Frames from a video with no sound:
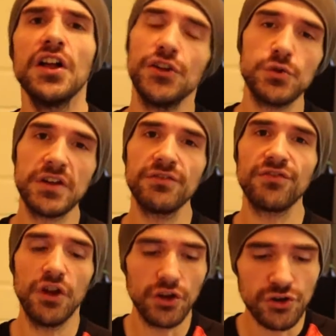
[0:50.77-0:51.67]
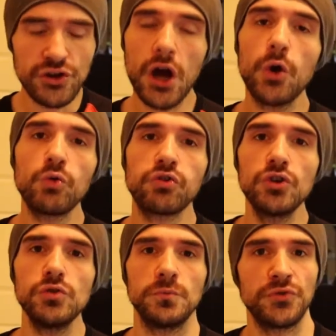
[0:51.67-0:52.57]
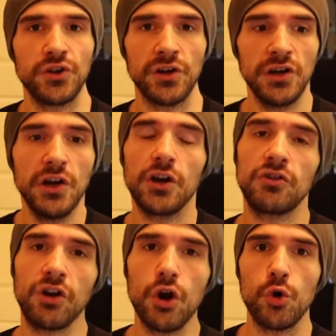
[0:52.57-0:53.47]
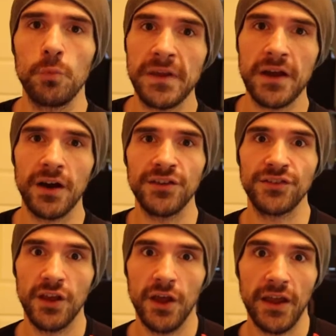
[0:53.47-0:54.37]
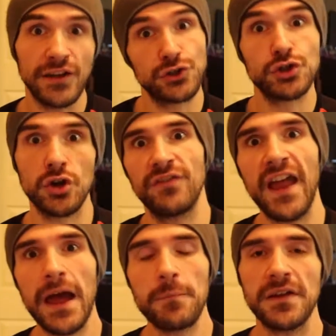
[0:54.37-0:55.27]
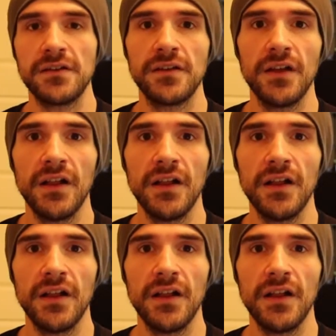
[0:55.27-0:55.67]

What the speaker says: You give no room to grow because it should have happened.